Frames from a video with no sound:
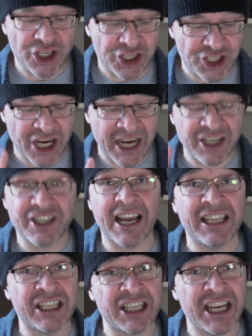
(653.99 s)
to change
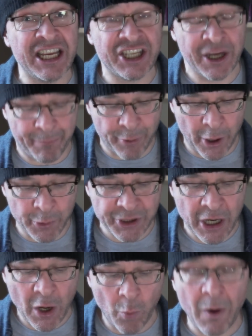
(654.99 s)
their teaching
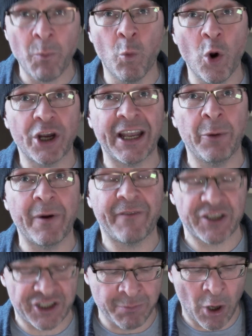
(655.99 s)
approach when working with
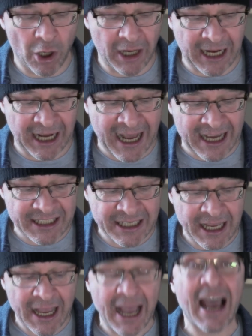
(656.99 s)
a smaller
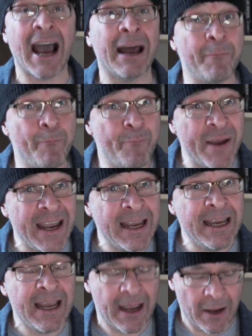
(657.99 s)
class, and
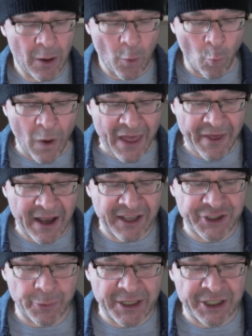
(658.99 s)
B, whether
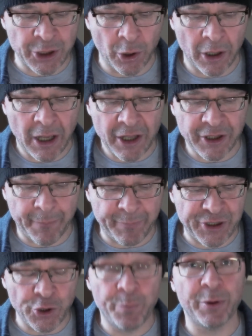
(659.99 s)
as a result the
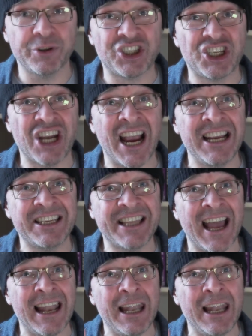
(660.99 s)
pupils change their